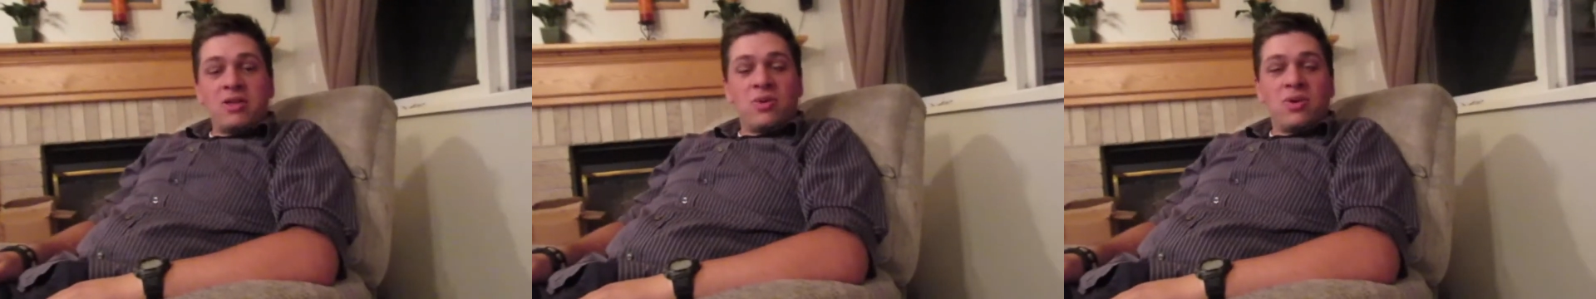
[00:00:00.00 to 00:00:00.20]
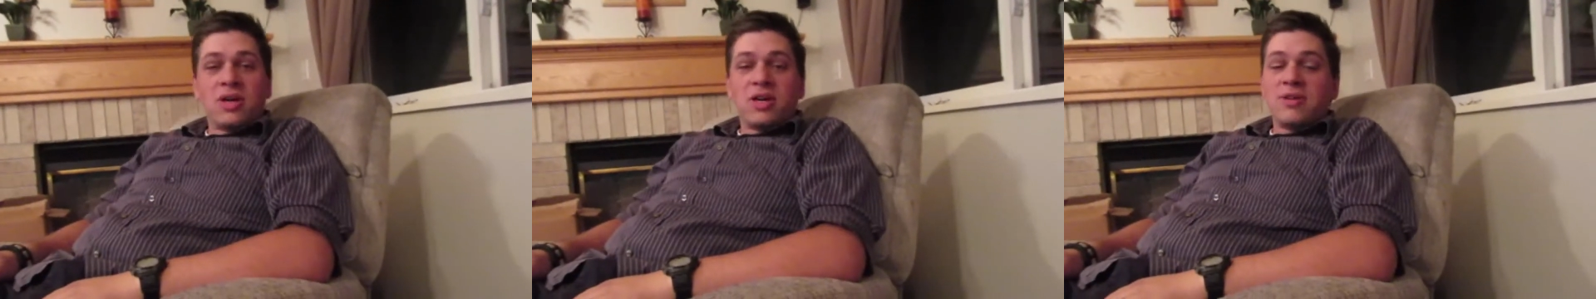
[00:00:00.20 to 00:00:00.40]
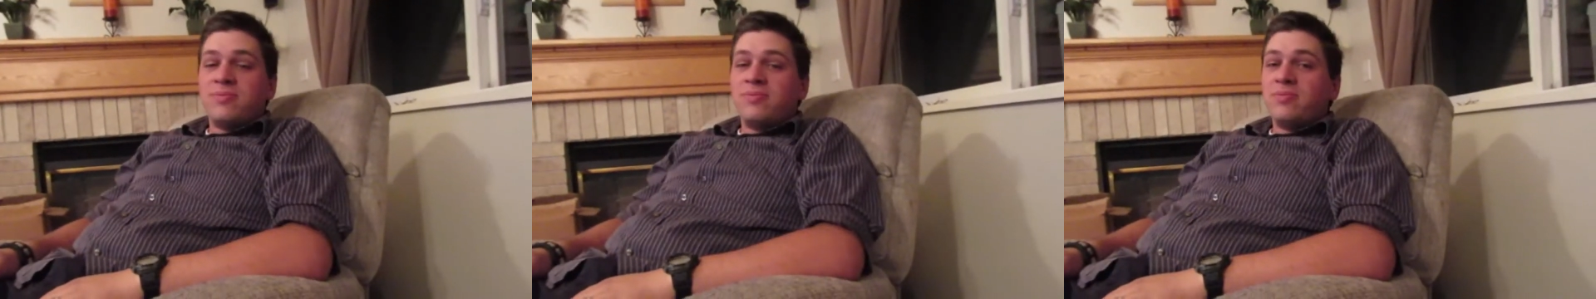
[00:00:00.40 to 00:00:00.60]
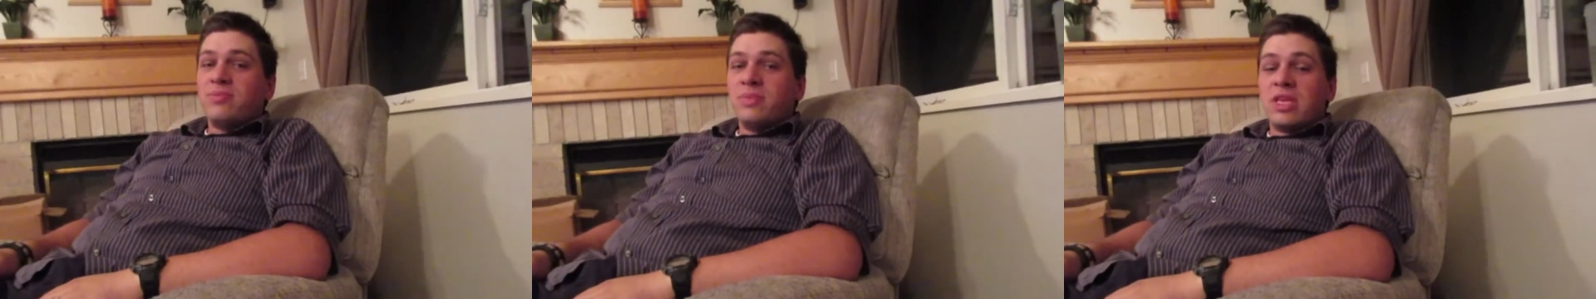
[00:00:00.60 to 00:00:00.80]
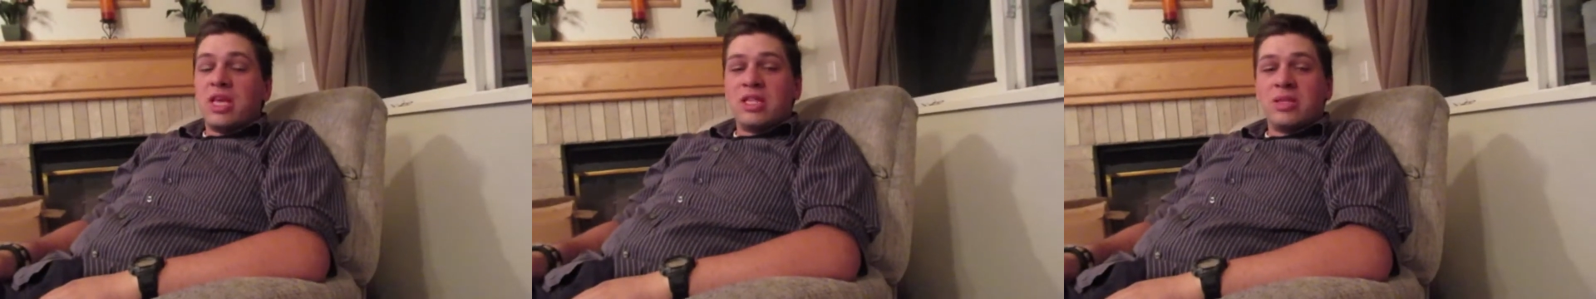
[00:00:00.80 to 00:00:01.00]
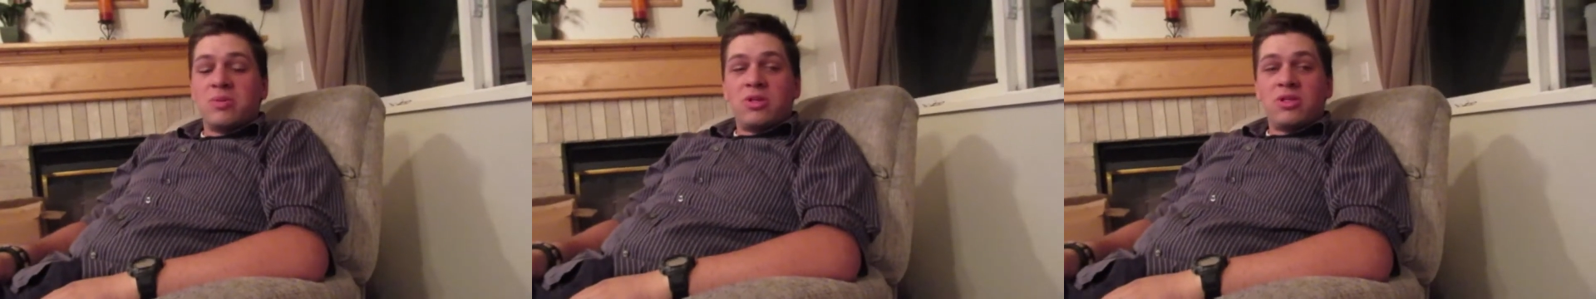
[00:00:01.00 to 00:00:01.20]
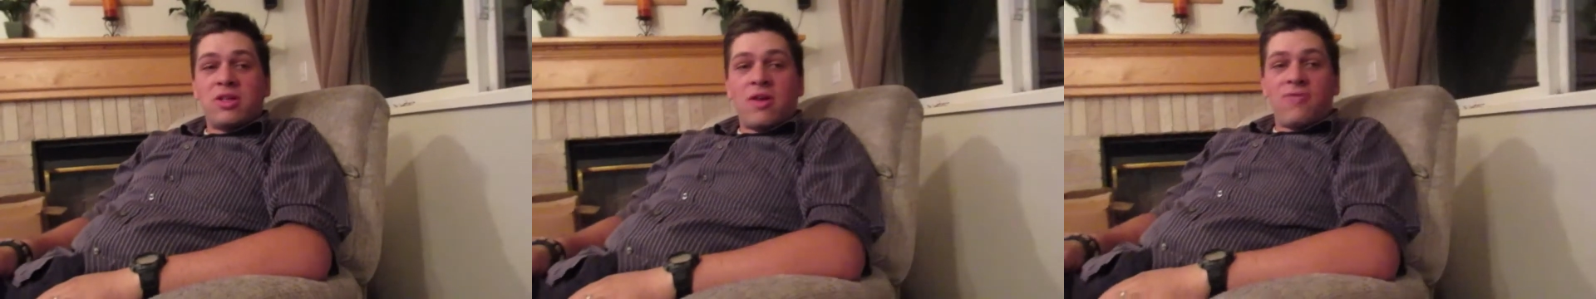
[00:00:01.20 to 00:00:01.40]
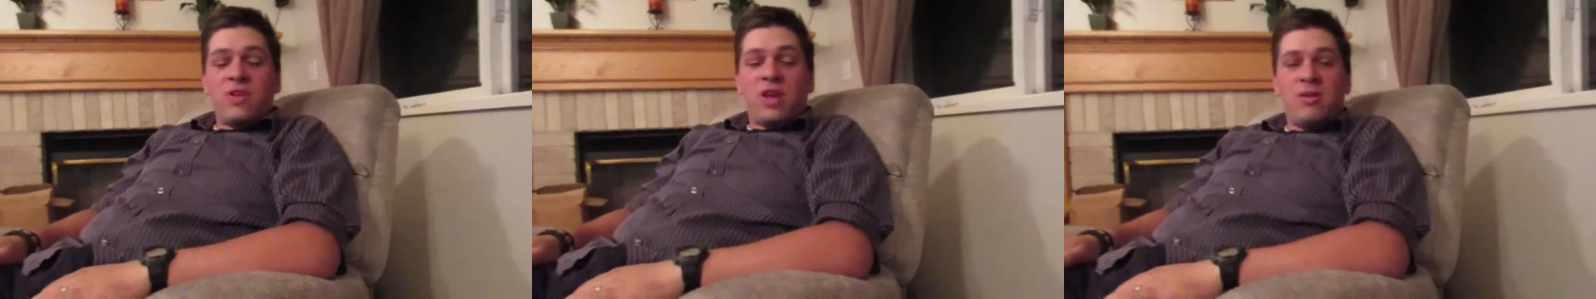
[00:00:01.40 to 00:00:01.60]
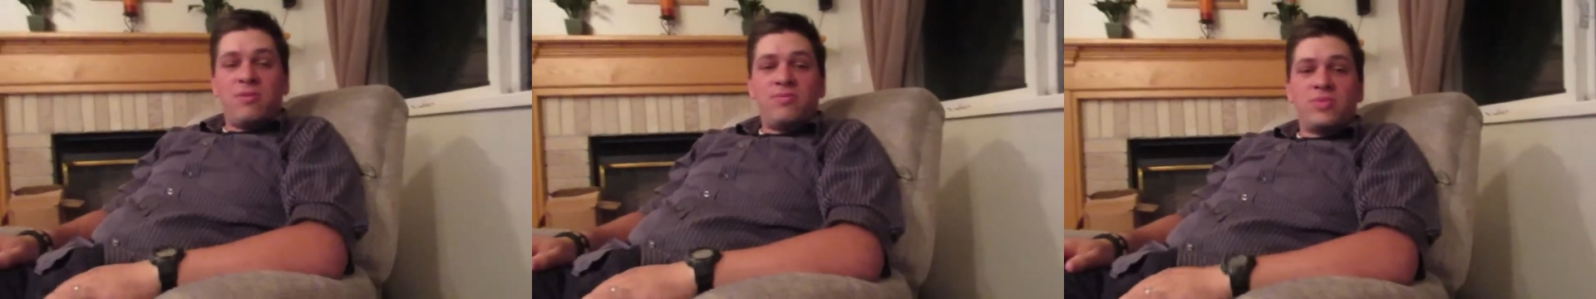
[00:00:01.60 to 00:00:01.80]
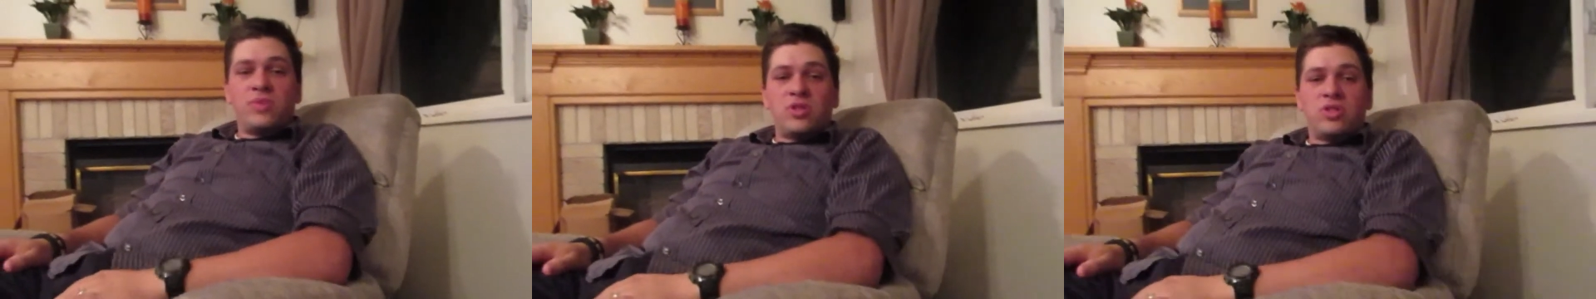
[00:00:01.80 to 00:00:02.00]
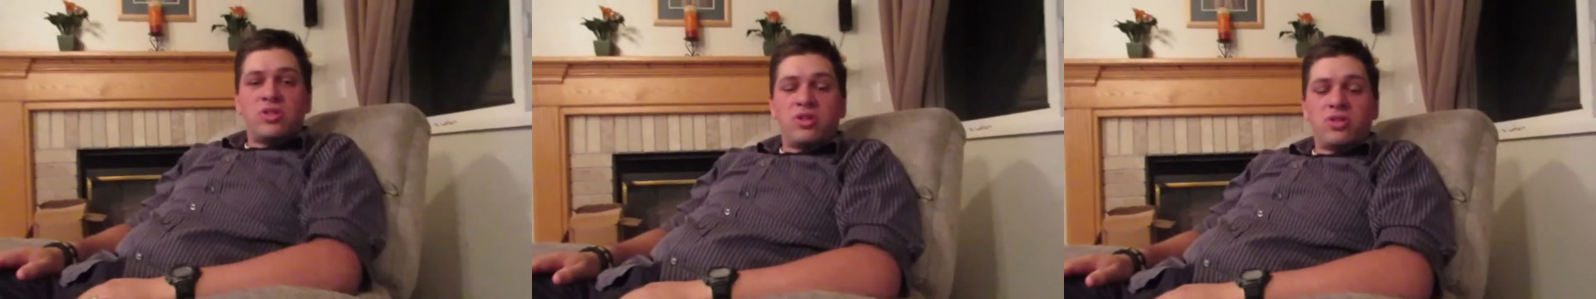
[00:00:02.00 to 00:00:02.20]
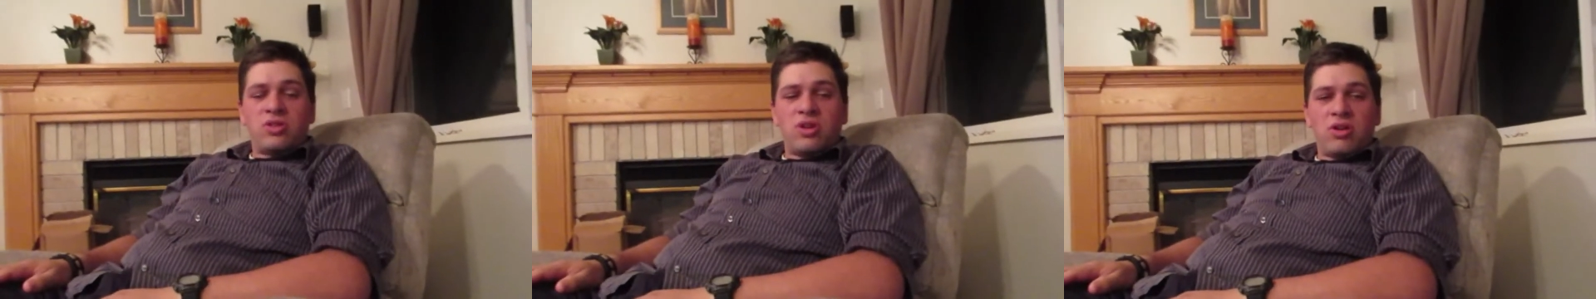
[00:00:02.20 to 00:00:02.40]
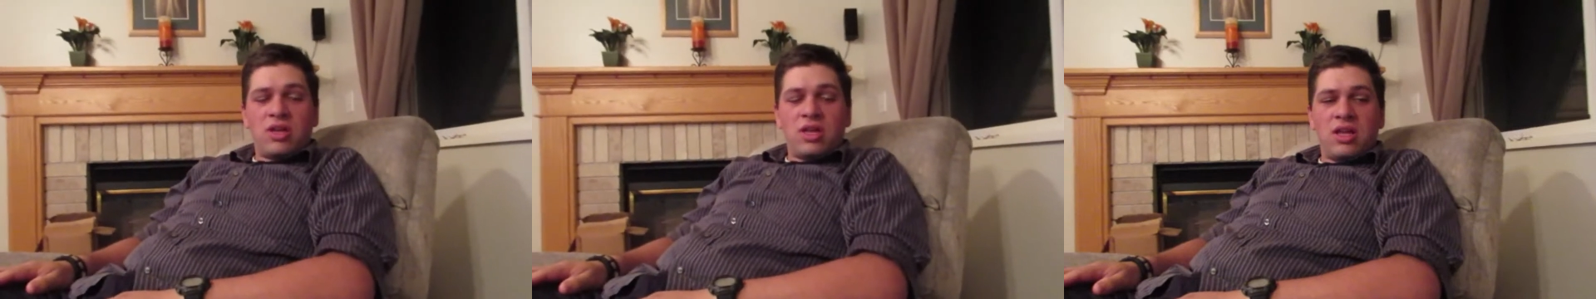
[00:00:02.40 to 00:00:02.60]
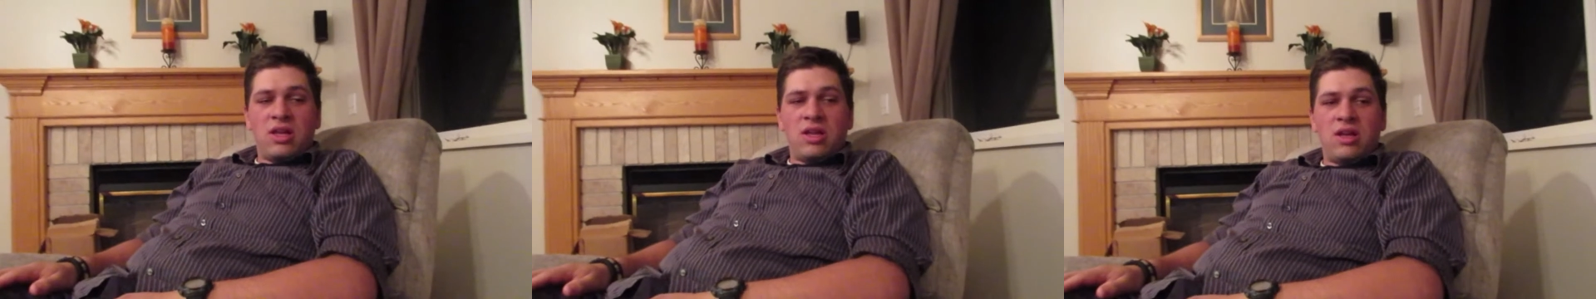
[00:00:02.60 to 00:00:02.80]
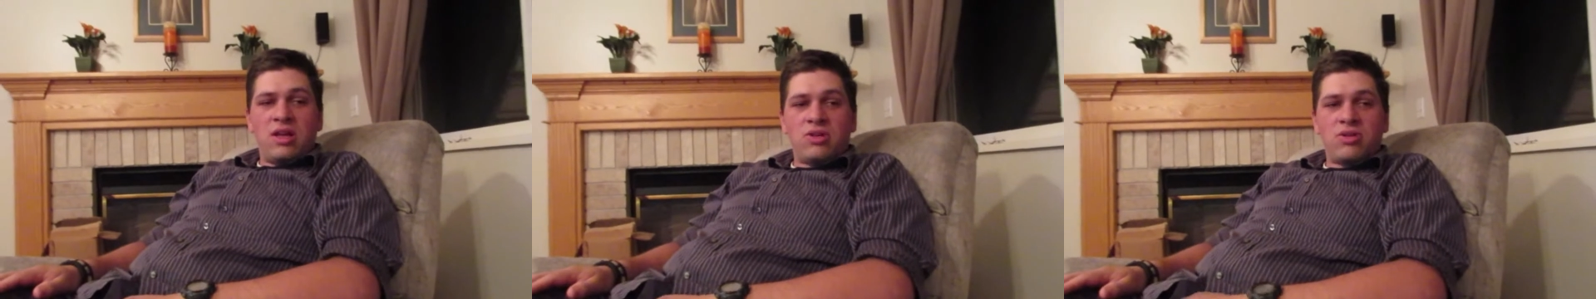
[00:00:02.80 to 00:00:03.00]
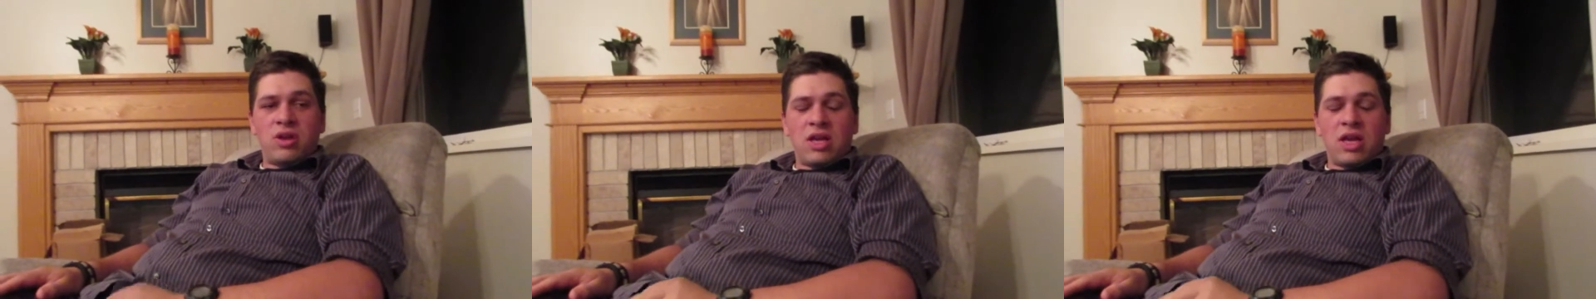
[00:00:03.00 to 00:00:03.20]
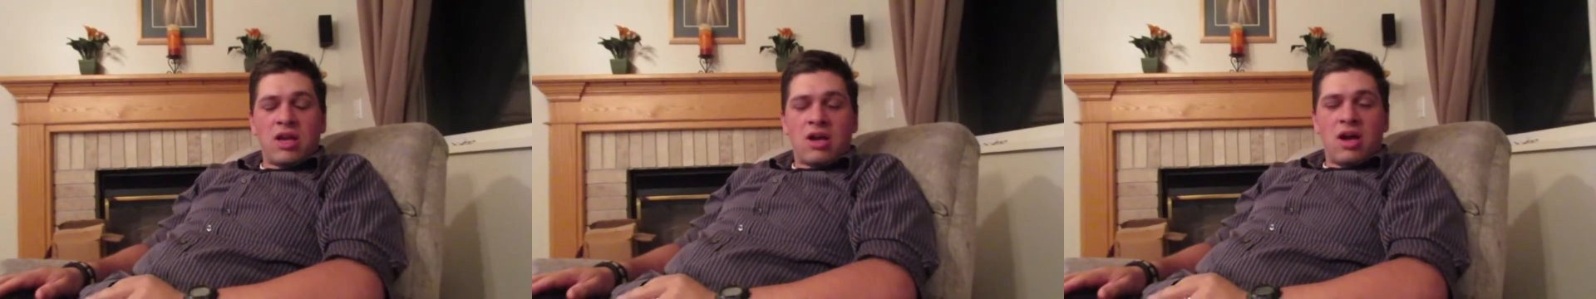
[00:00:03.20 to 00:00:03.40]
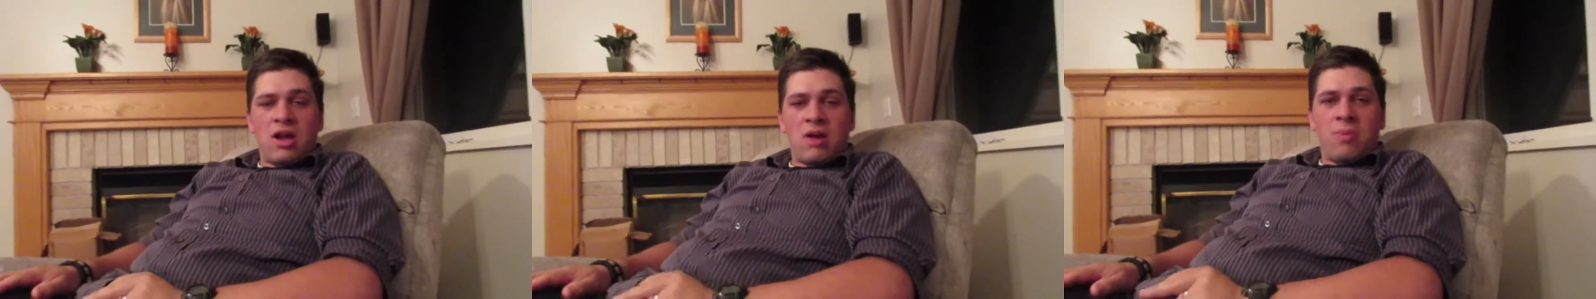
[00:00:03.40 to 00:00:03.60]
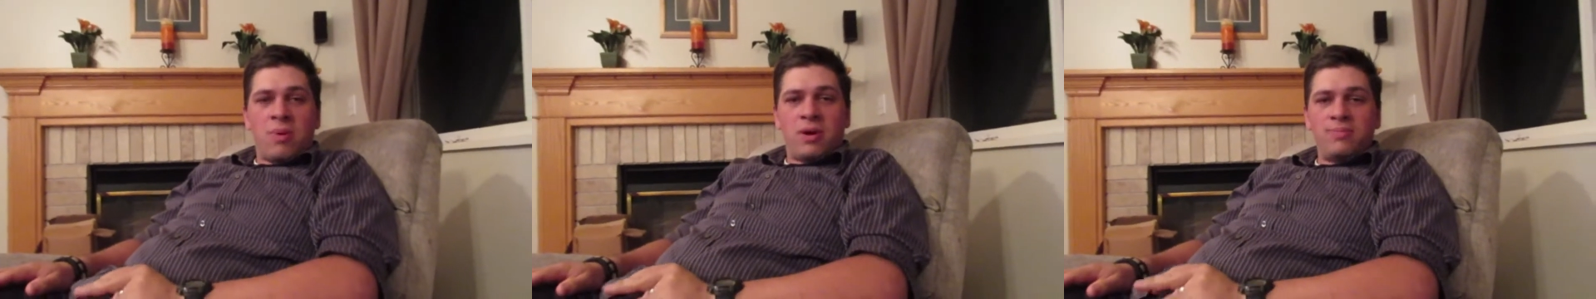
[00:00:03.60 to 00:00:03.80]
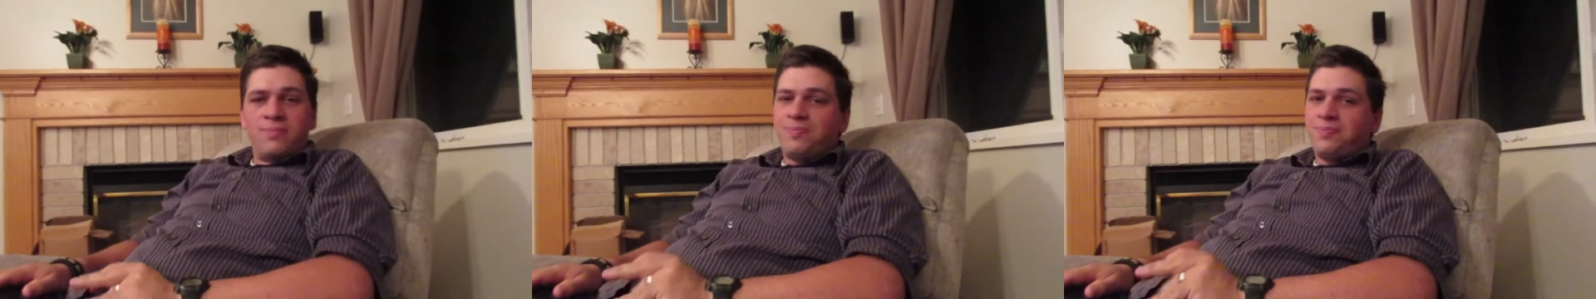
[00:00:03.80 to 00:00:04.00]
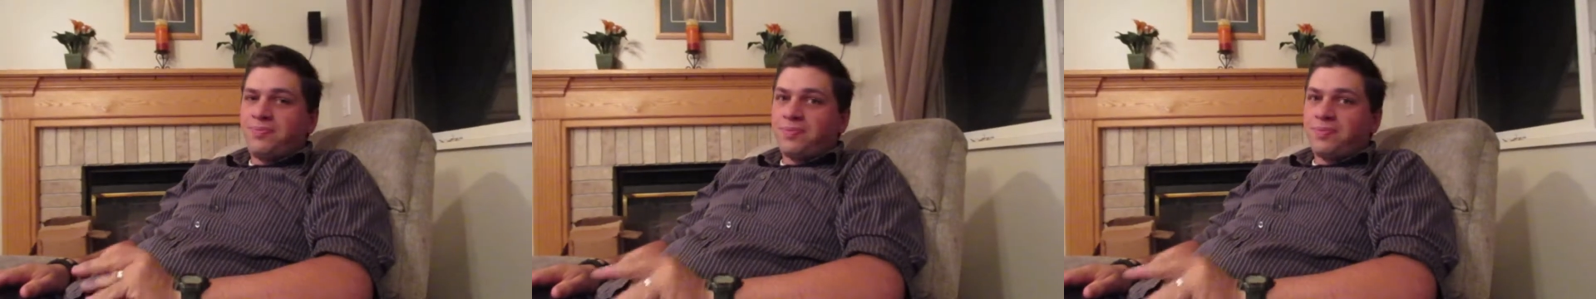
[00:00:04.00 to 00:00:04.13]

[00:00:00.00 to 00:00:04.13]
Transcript: to work and get some good stuff done. Just starting to get and try to get caught up on